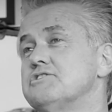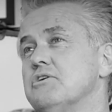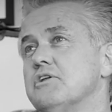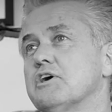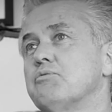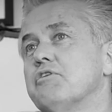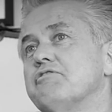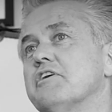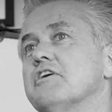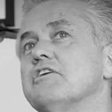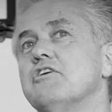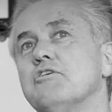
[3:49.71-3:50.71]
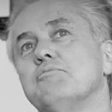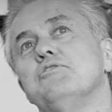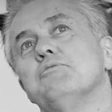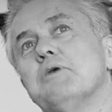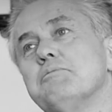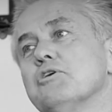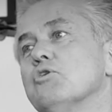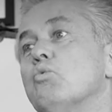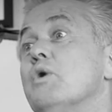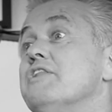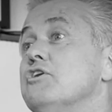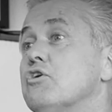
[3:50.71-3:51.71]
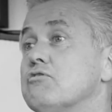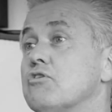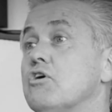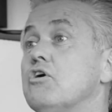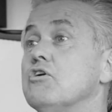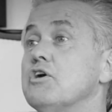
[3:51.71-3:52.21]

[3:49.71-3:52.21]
So we were figuring, you might be able to win the overall,